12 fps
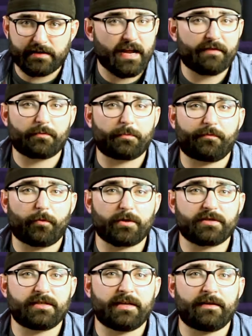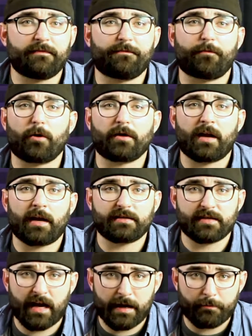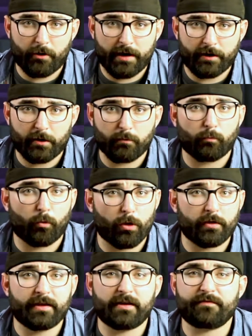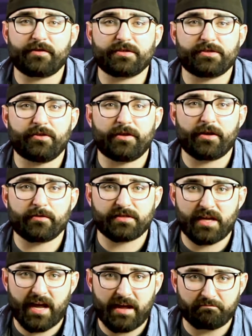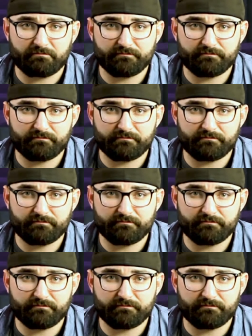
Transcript: never-before-seen Fortnite tiebreaker worthy of the studio's name.